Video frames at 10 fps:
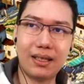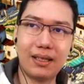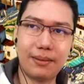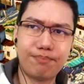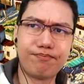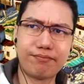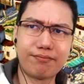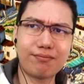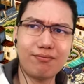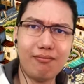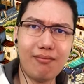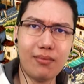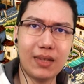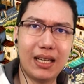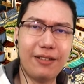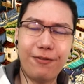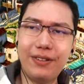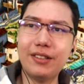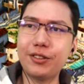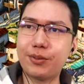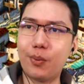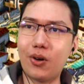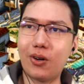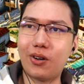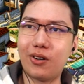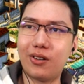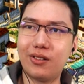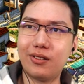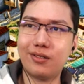uh, it feels more